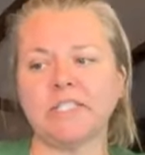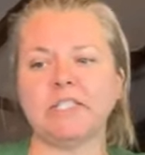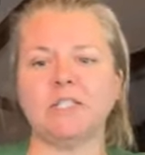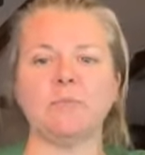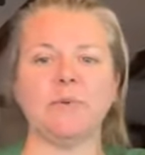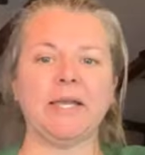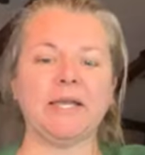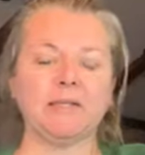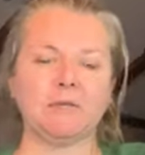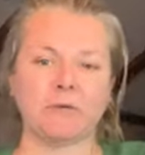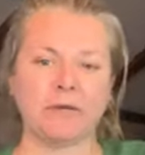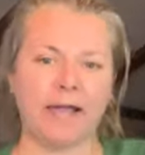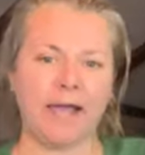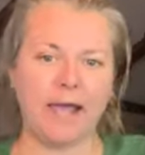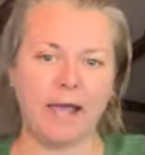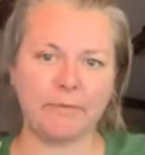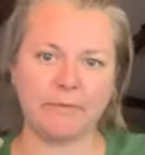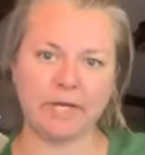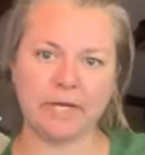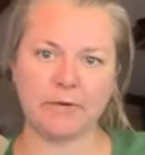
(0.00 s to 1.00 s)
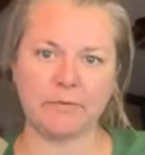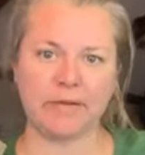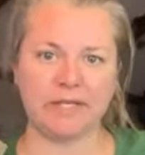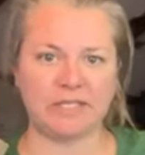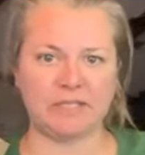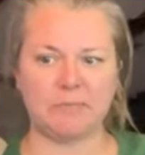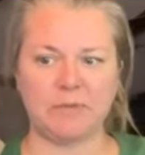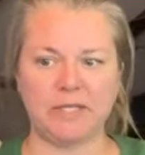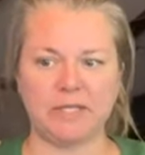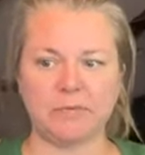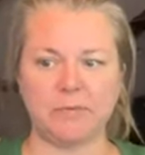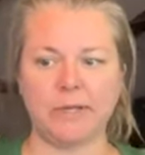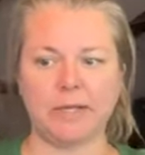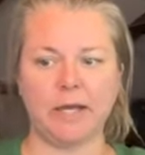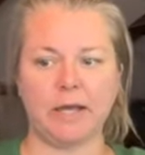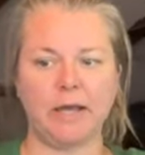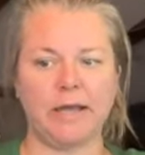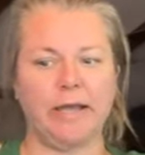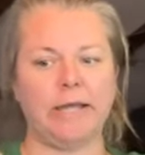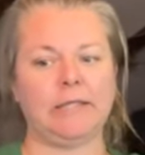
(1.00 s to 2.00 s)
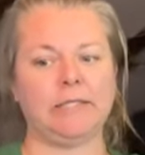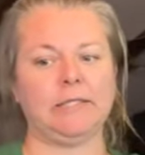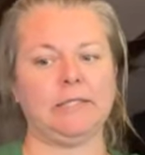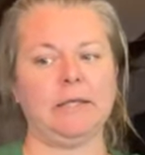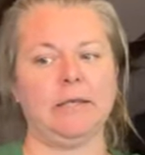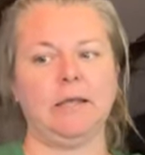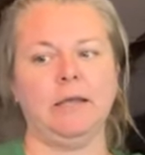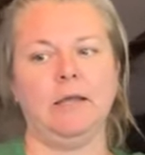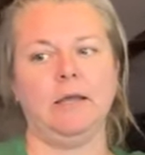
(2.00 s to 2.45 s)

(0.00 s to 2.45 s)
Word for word: to depend on how many recipes we got.